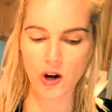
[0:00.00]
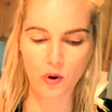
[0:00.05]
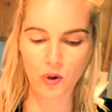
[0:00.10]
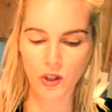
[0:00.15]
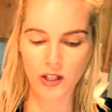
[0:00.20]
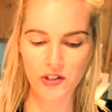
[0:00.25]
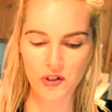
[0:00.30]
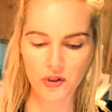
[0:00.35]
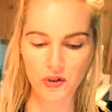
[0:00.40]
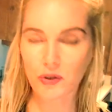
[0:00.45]
All
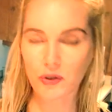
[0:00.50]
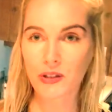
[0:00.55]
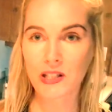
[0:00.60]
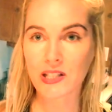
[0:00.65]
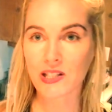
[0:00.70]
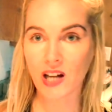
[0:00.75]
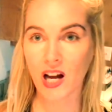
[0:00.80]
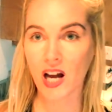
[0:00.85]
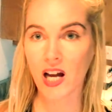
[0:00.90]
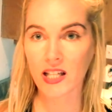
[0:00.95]
I do is
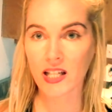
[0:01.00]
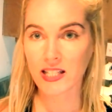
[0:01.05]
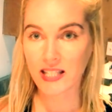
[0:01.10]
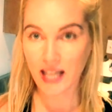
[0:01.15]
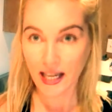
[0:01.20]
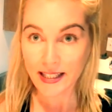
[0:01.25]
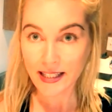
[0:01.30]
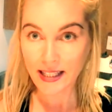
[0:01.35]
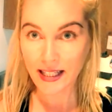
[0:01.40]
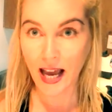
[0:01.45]
I
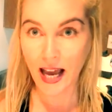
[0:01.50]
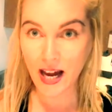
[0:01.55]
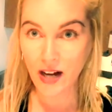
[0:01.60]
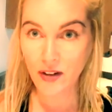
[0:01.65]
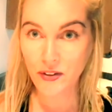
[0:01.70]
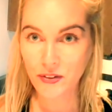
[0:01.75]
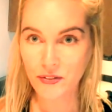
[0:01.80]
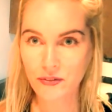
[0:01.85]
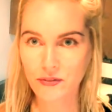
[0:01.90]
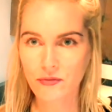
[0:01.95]
take it
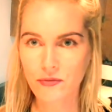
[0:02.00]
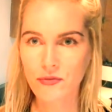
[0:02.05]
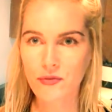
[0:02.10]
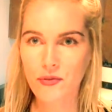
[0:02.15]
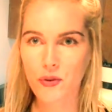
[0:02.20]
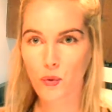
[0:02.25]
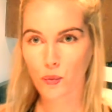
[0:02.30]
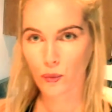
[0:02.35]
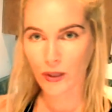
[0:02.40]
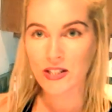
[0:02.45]
out,
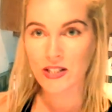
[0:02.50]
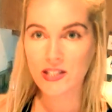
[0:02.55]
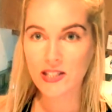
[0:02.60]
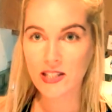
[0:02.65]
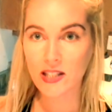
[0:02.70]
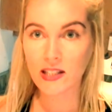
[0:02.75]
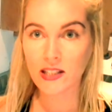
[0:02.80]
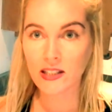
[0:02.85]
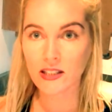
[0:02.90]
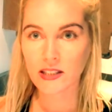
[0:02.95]
rinse
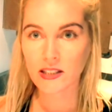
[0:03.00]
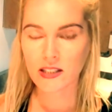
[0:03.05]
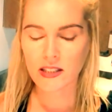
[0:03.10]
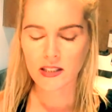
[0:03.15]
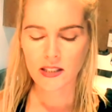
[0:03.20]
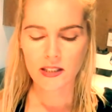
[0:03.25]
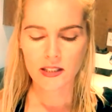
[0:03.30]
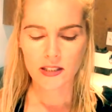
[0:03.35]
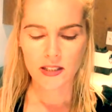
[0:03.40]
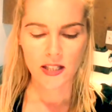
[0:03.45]
it,
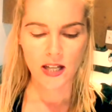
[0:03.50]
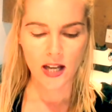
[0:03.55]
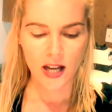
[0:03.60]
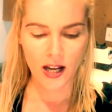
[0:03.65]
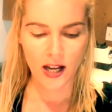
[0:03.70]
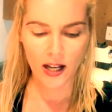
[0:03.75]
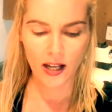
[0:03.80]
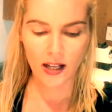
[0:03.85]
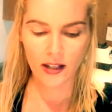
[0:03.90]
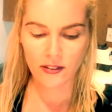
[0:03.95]

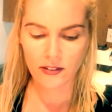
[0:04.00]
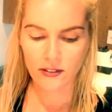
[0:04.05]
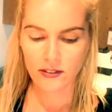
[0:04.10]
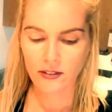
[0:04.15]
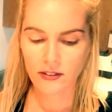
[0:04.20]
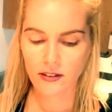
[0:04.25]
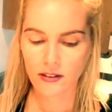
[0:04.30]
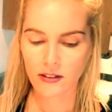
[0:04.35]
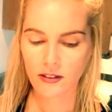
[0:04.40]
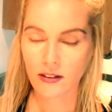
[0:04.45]

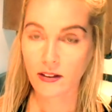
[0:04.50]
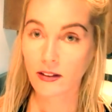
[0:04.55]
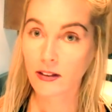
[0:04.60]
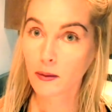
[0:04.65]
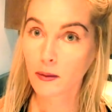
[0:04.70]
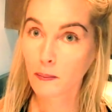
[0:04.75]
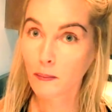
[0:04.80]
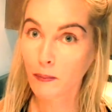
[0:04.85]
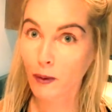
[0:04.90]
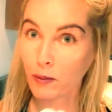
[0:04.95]
and
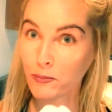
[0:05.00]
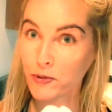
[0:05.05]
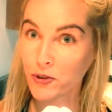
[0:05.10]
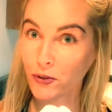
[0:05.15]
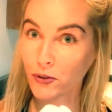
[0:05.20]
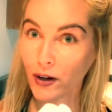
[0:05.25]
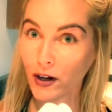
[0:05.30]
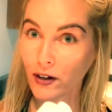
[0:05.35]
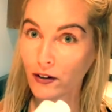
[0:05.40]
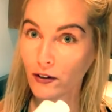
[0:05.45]
Bob's
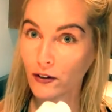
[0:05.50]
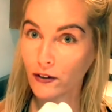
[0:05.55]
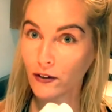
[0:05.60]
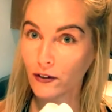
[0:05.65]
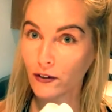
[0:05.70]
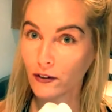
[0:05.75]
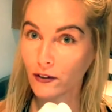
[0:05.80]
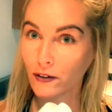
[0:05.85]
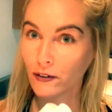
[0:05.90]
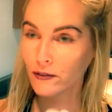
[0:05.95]
your
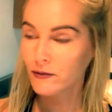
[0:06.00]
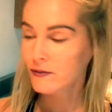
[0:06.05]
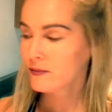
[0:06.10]
uncle.